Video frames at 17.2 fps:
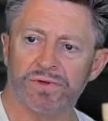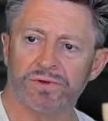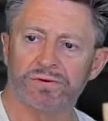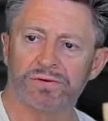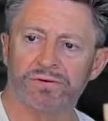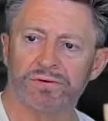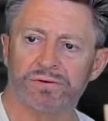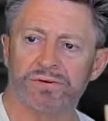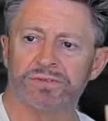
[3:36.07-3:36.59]

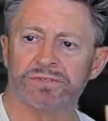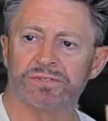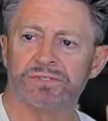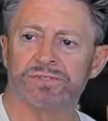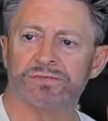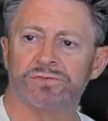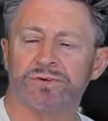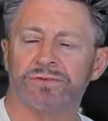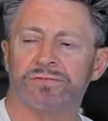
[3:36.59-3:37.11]
Oh,
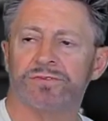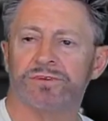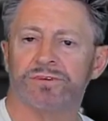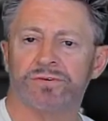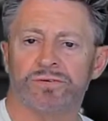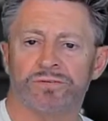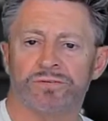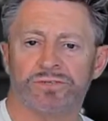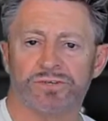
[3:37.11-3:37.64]
this is one of the
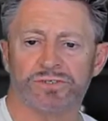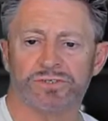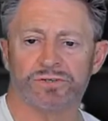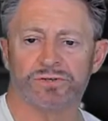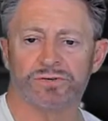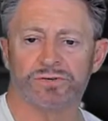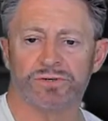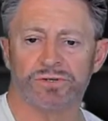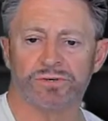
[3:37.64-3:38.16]
newer
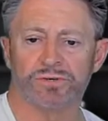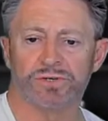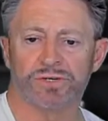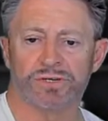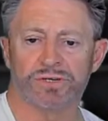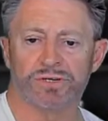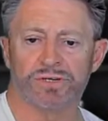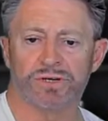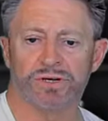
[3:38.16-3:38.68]
features where we
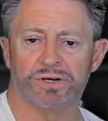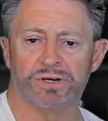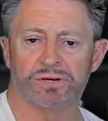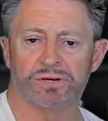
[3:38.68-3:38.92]
can